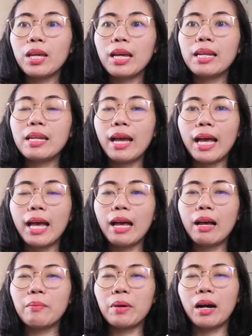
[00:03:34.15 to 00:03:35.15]
We can
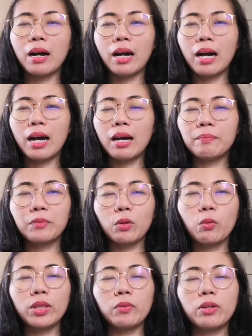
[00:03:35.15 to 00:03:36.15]
have
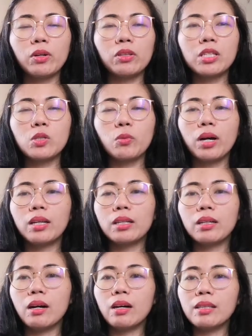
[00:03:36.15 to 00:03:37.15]
what we call
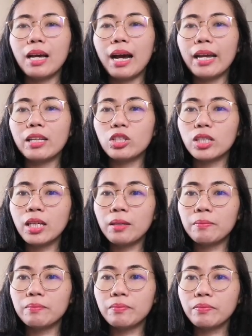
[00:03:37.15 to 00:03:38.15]
this one on
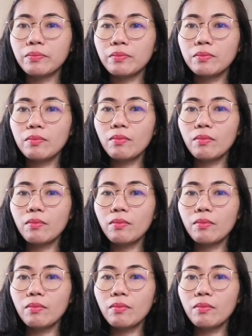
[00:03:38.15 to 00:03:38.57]
IG,